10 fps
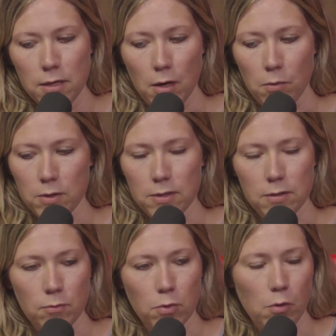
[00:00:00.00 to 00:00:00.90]
that was
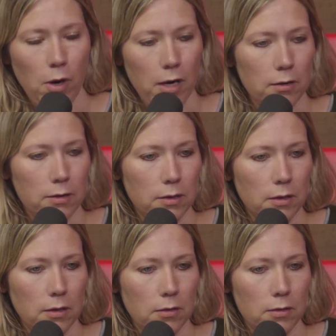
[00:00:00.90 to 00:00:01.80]
required
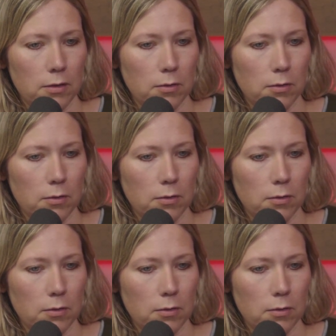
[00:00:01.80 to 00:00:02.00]
to